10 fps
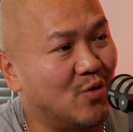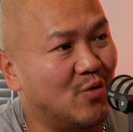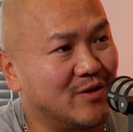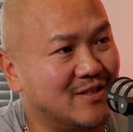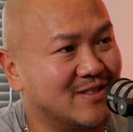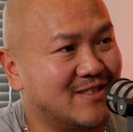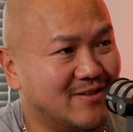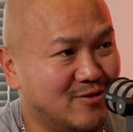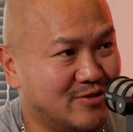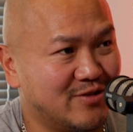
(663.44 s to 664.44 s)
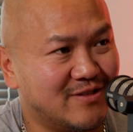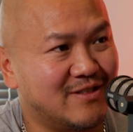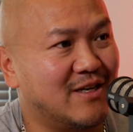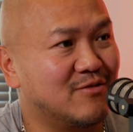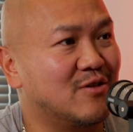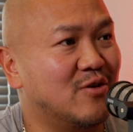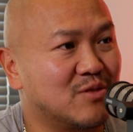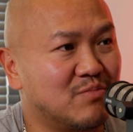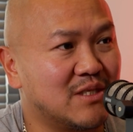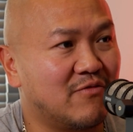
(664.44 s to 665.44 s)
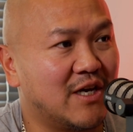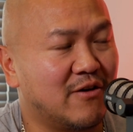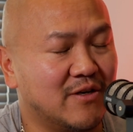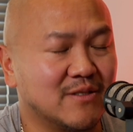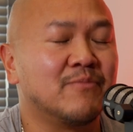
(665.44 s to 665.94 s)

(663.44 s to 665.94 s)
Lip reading: all distilled down to those specific areas.